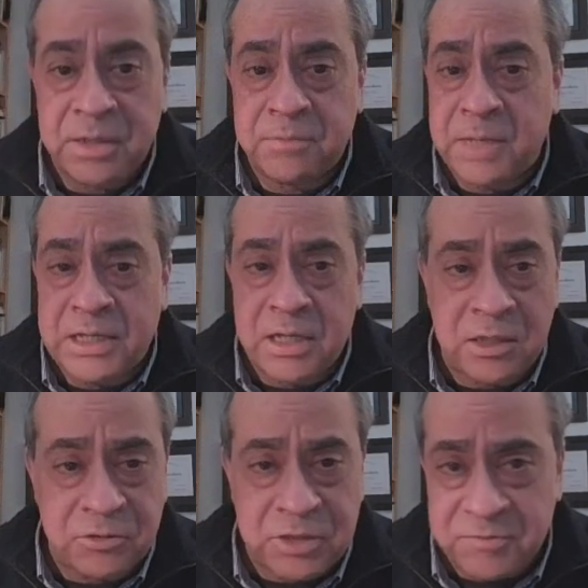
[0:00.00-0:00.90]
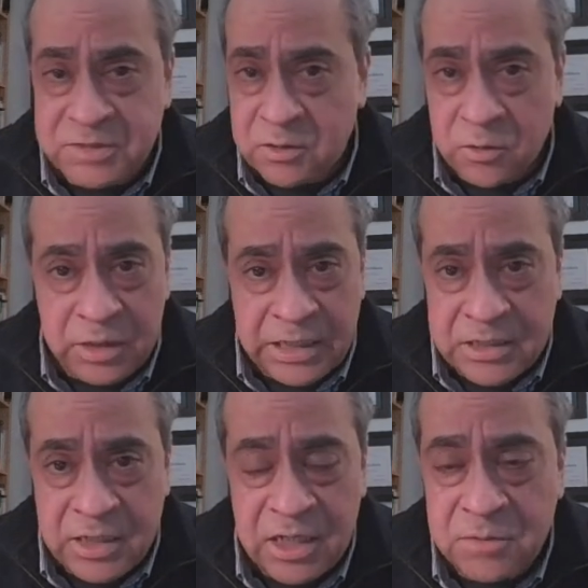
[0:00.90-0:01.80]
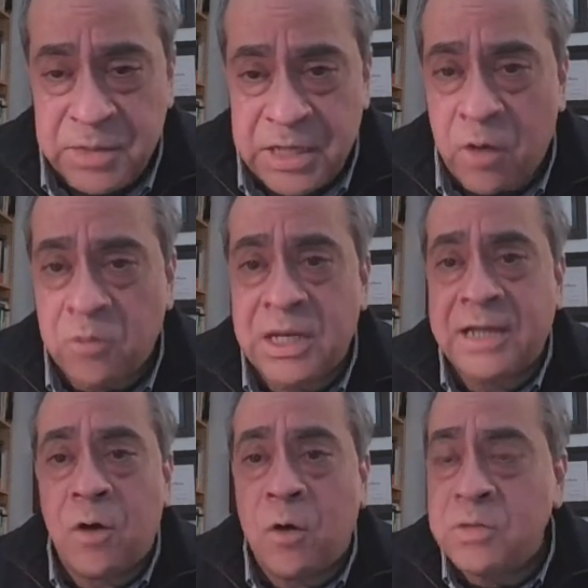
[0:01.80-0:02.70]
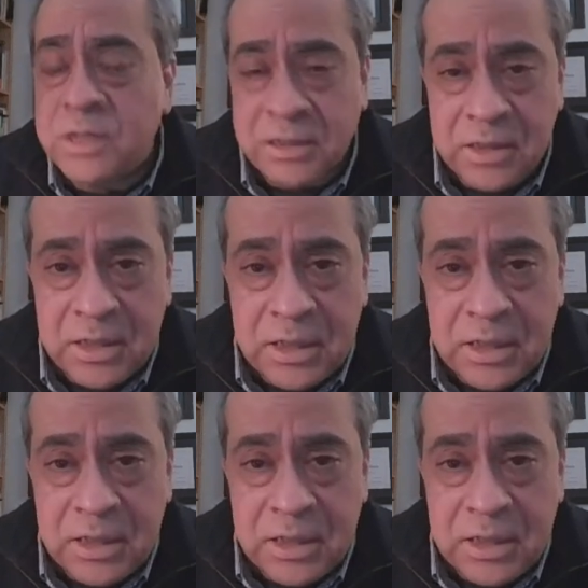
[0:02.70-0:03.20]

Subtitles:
But many countries have said, look, it cannot be online only,